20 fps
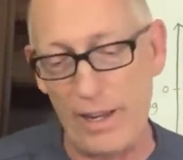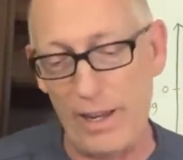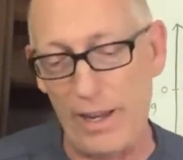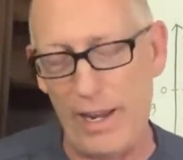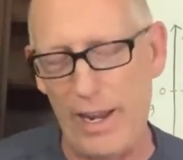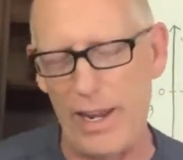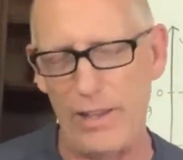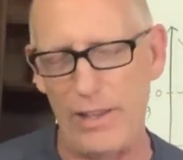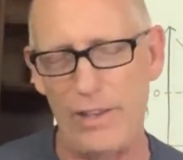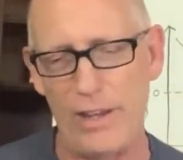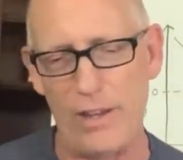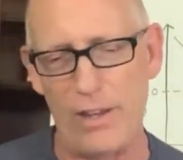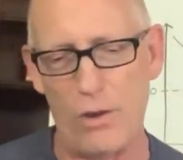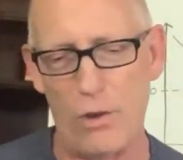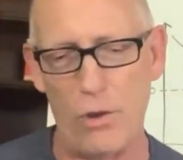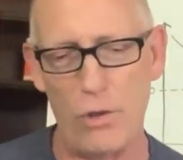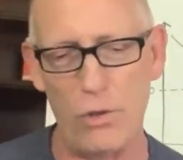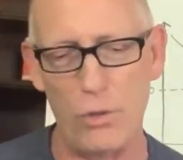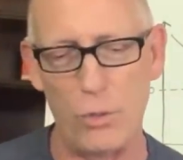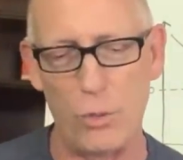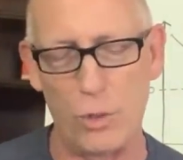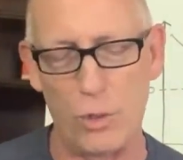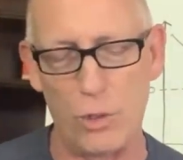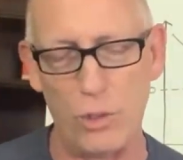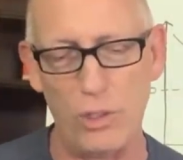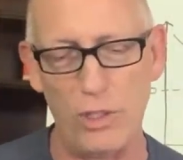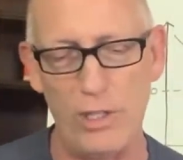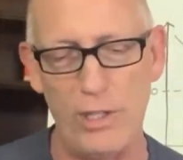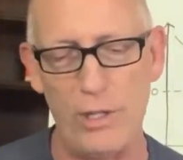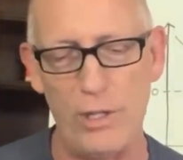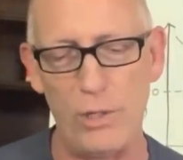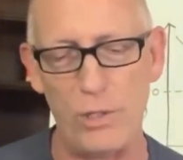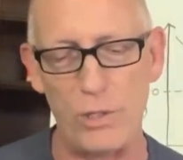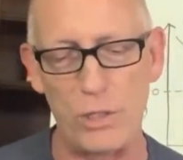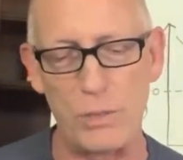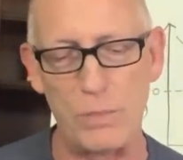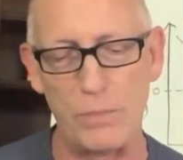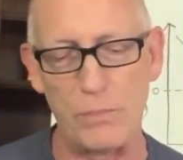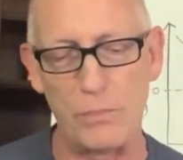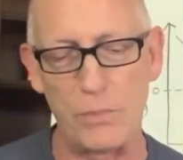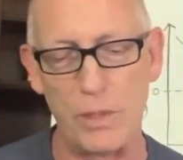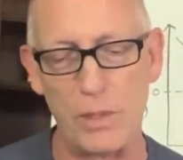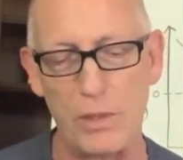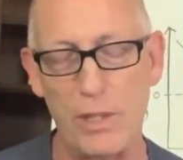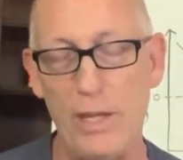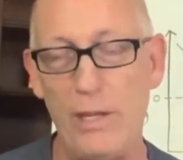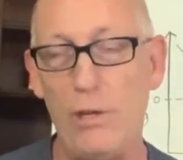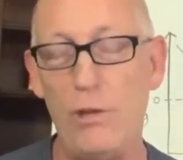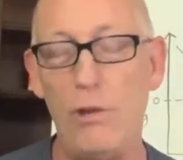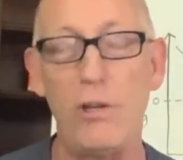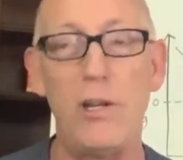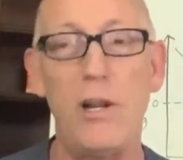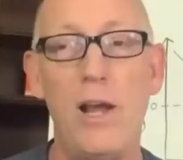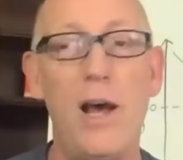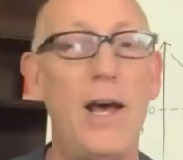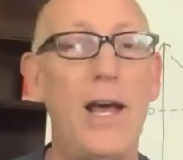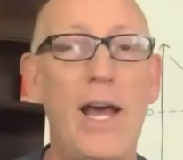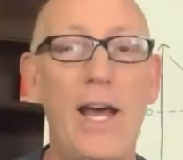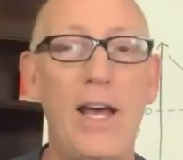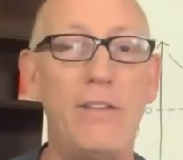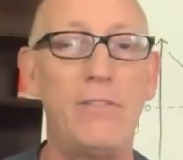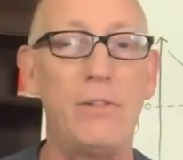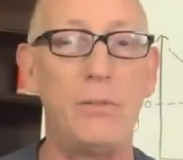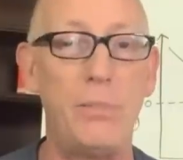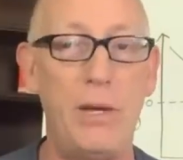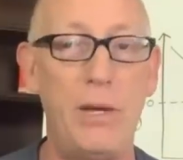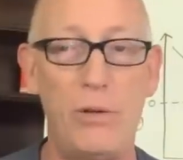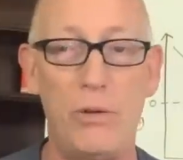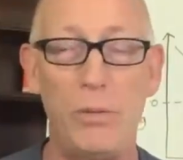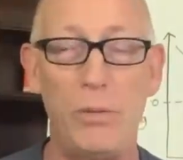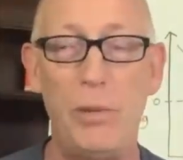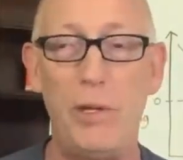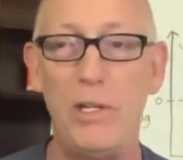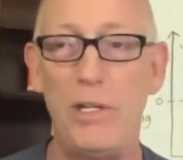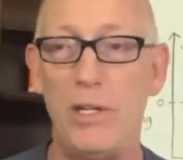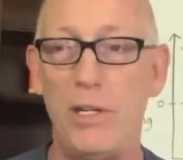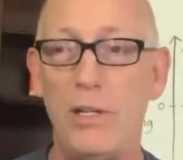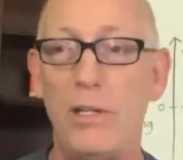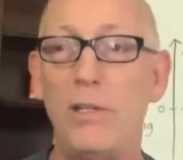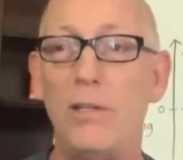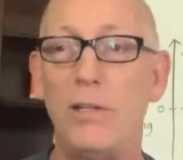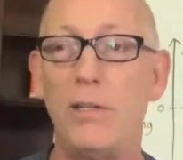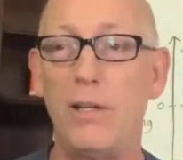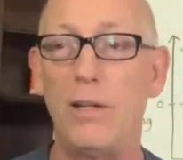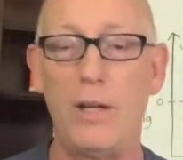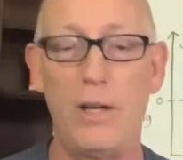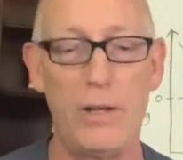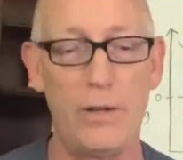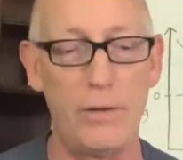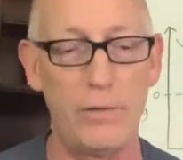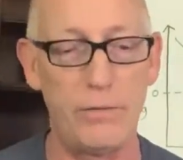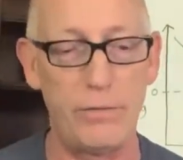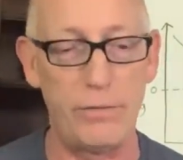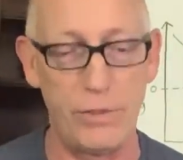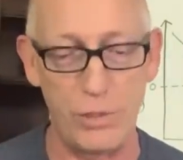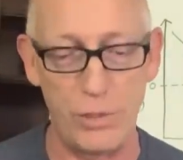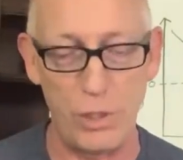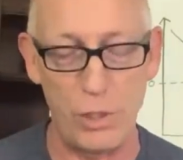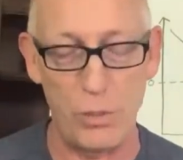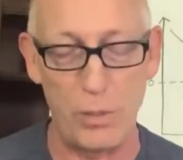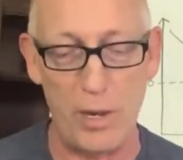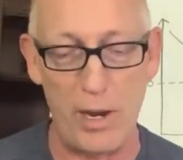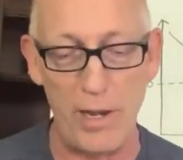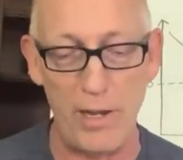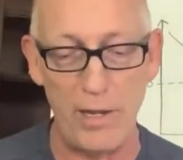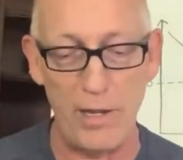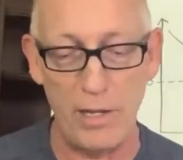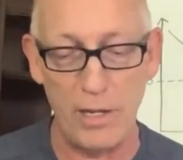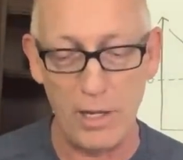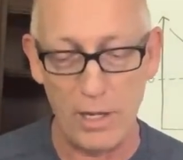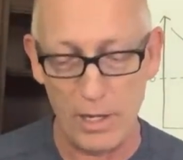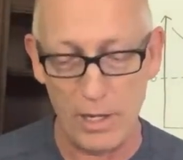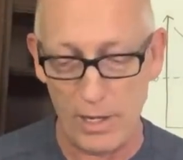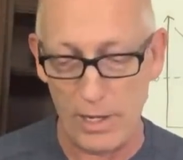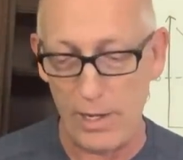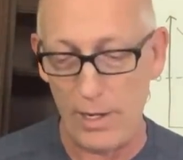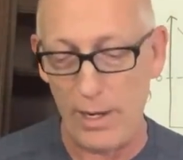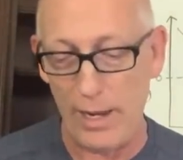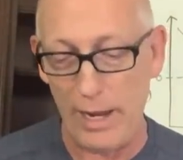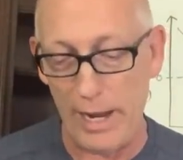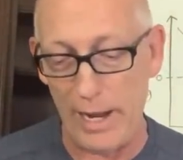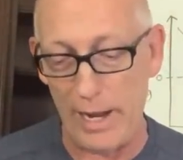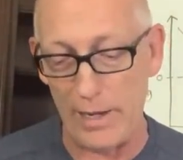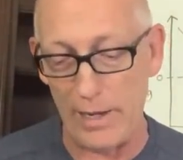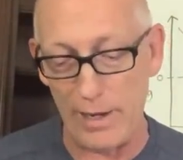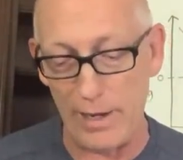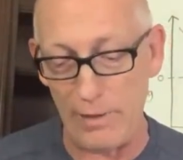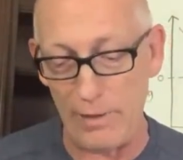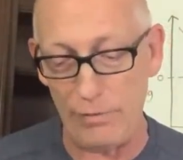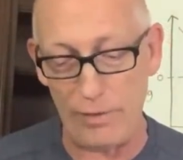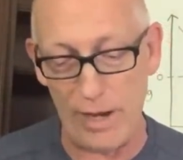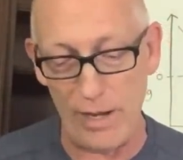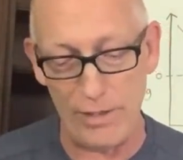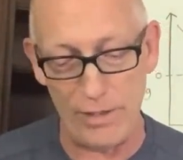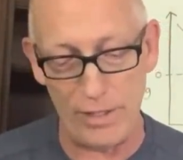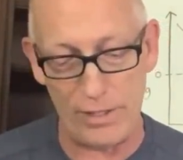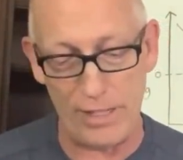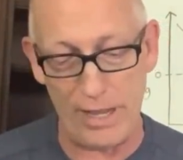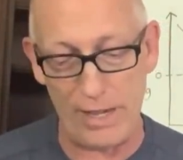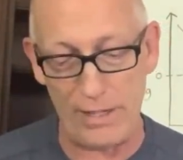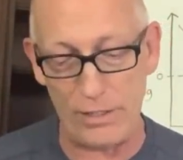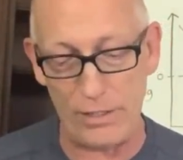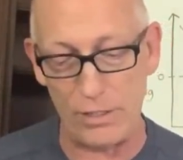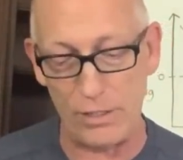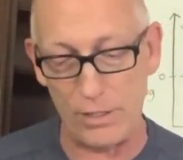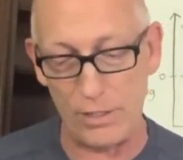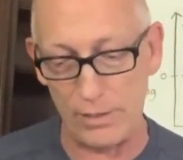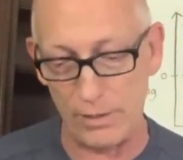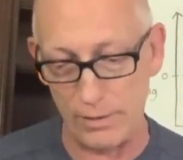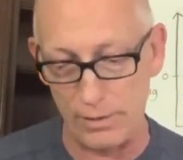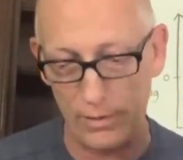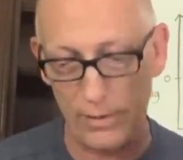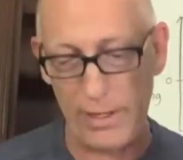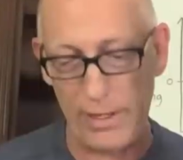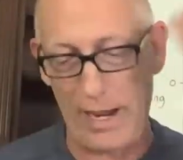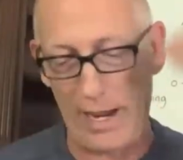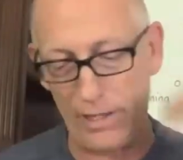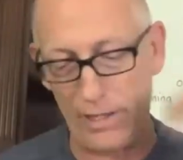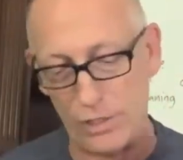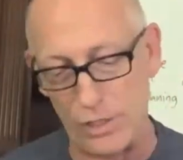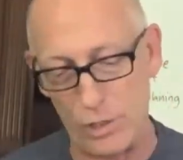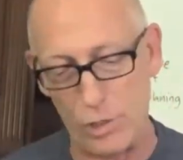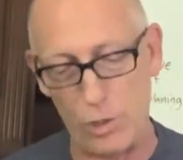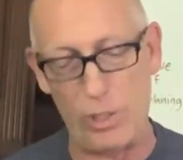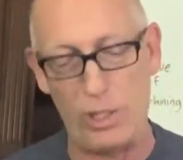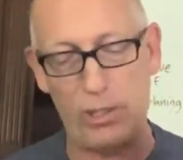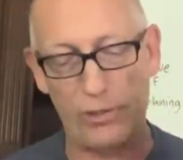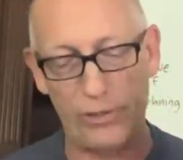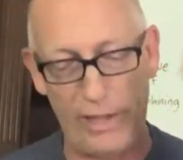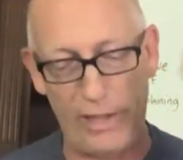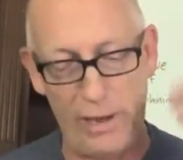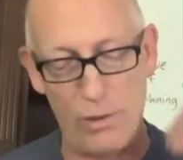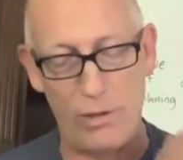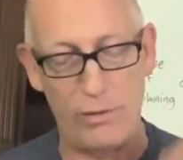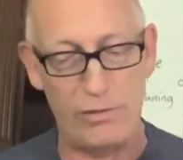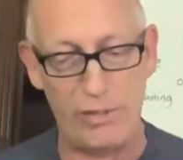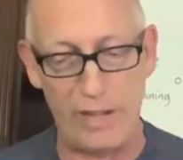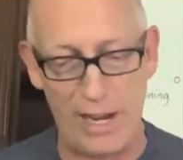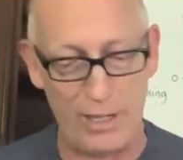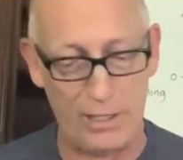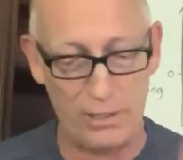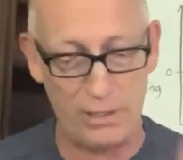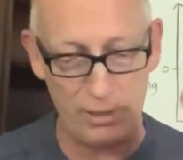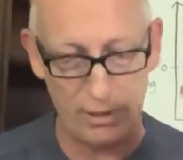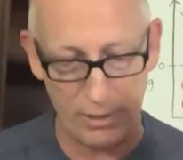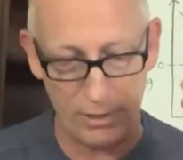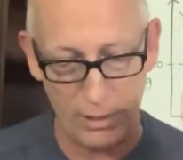and that all the world leaders, they could not have a better opinion of Joe Biden. And I find that that, uh, that has a trickle down effect.